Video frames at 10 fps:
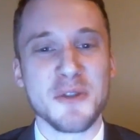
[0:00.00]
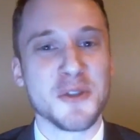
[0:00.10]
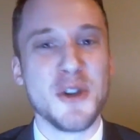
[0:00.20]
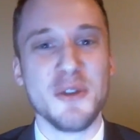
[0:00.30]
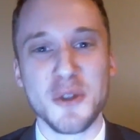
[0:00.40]
you know,
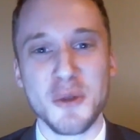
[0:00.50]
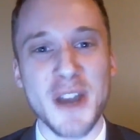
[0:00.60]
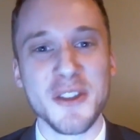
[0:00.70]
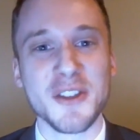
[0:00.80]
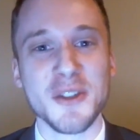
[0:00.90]
for, for
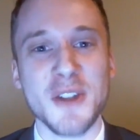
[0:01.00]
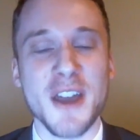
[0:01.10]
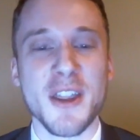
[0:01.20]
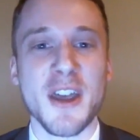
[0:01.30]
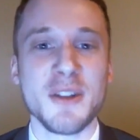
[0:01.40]
round two.
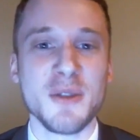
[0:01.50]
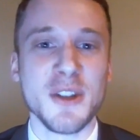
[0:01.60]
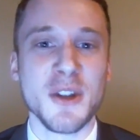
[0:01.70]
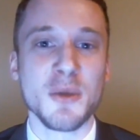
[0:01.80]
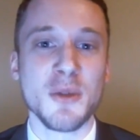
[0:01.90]
Now that
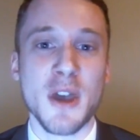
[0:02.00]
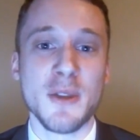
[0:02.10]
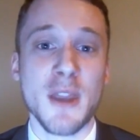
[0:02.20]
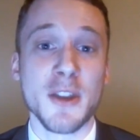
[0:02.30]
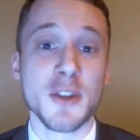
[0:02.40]
you know,
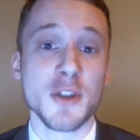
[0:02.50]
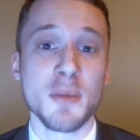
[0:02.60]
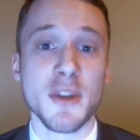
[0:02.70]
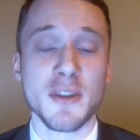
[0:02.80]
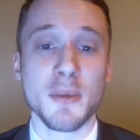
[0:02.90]
now that
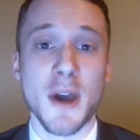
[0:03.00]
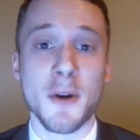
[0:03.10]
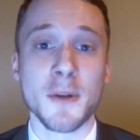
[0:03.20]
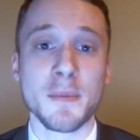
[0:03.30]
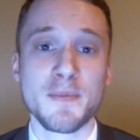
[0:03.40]
Trump is in
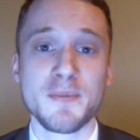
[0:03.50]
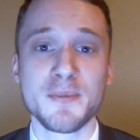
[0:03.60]
power.